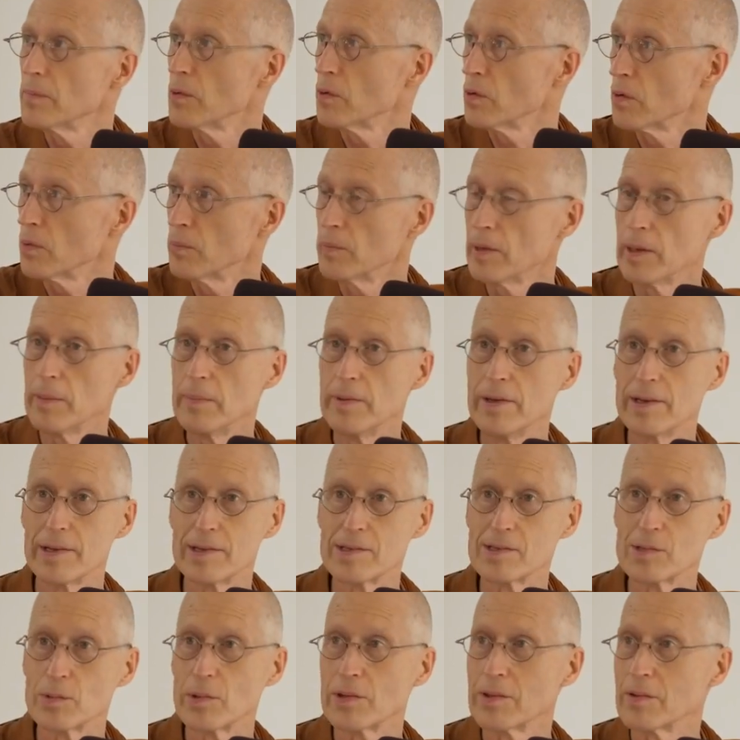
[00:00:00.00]
Or maybe
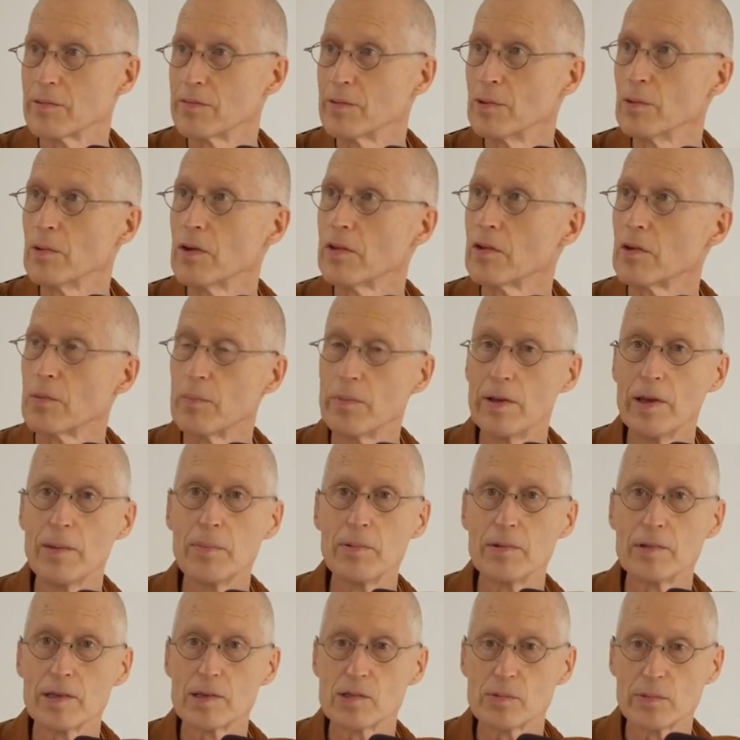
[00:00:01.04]
it's with a few other
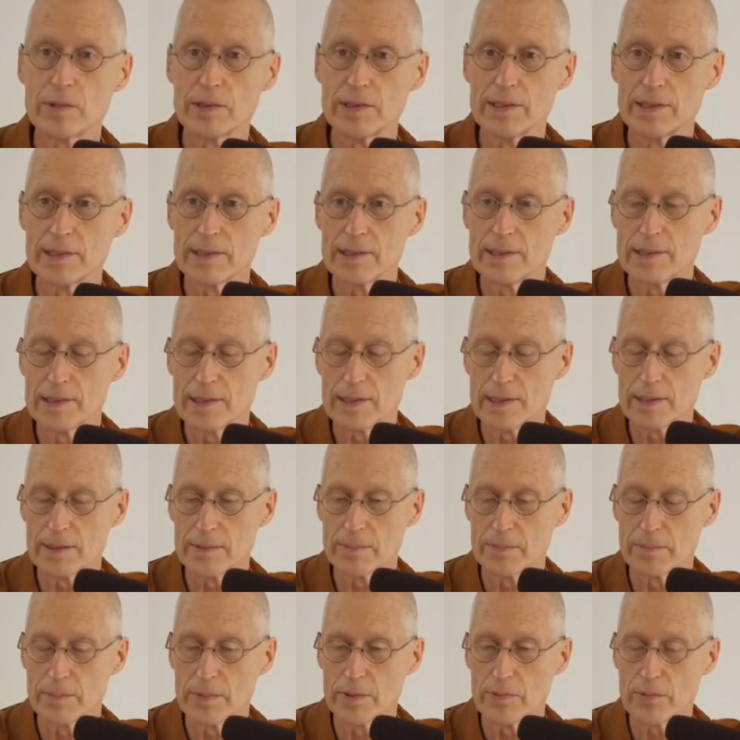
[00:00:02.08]
people as we did
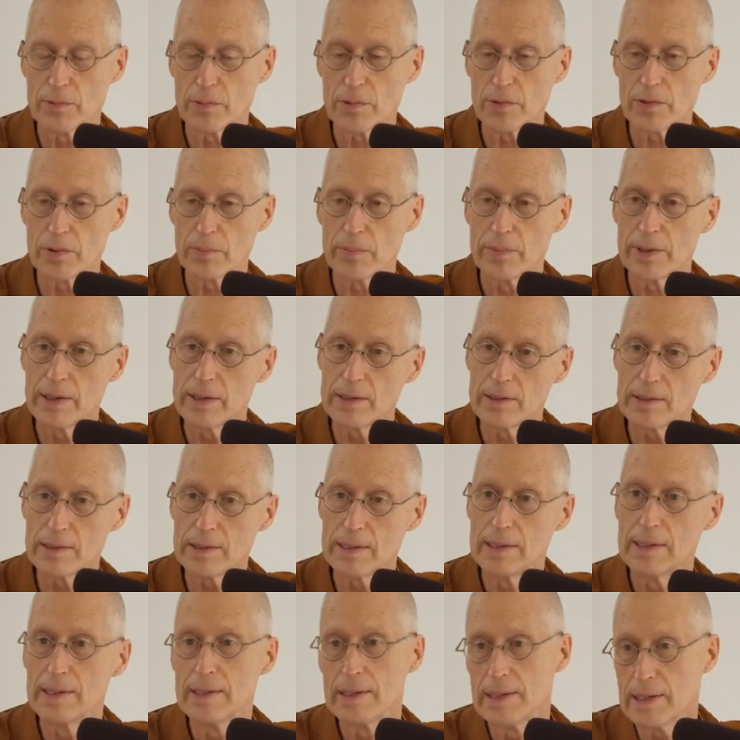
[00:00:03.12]
um, before the meal.
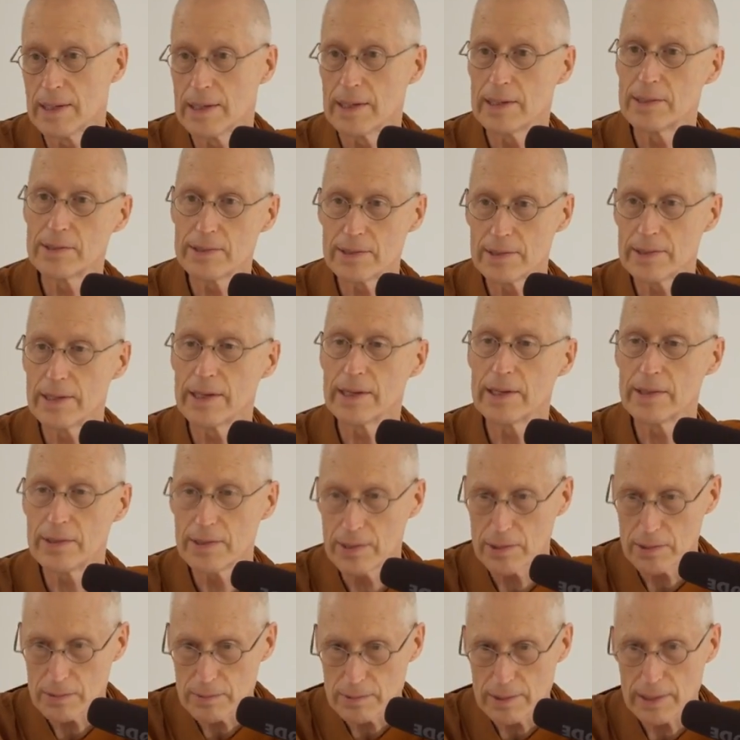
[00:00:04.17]
And then, you
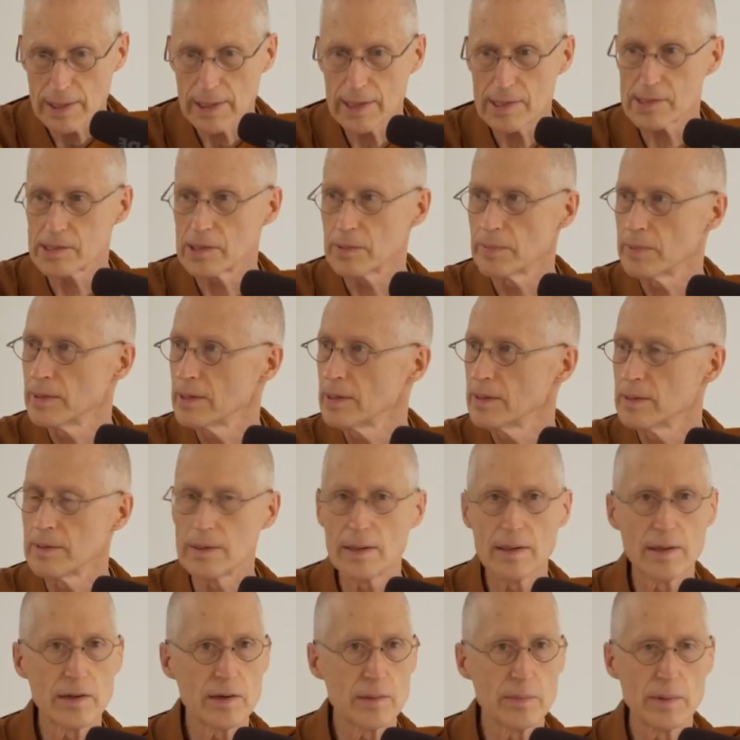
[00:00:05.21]
know, it has to be
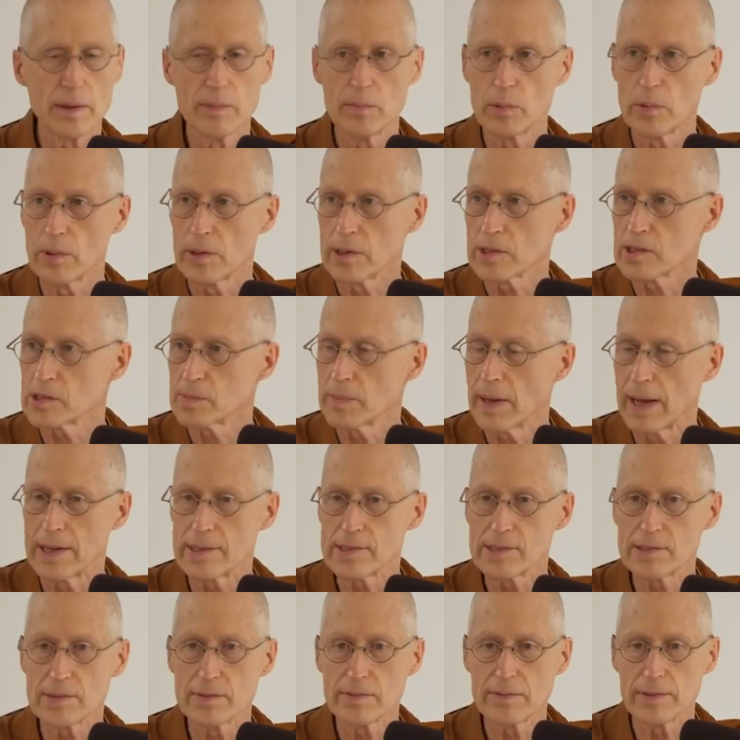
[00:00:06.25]
a little bit more
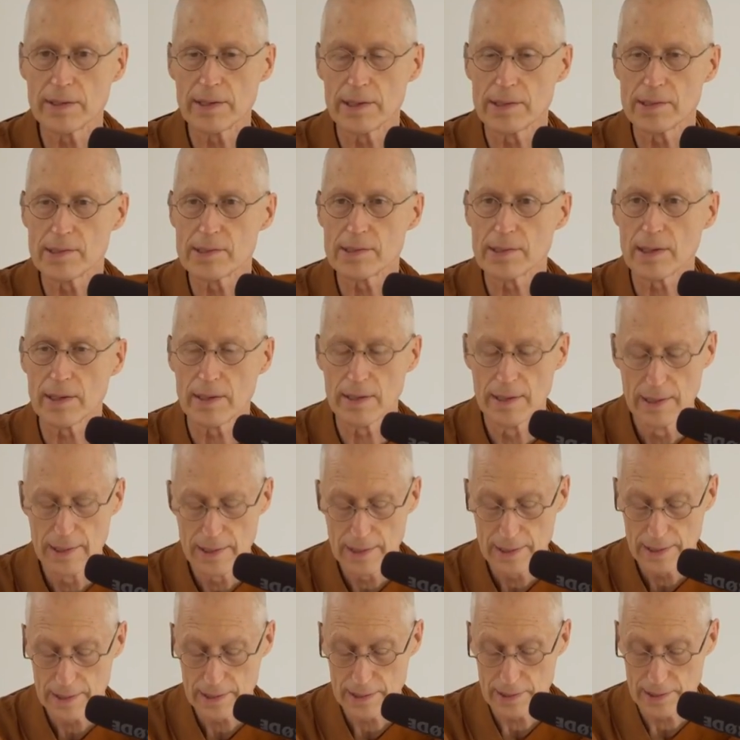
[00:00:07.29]
expansive in its, uh,
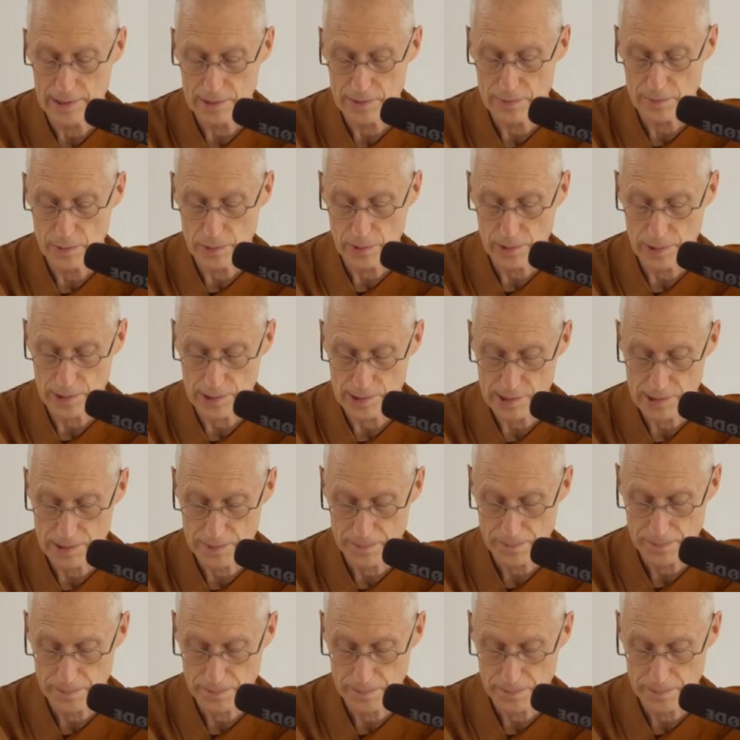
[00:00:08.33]
in its focus.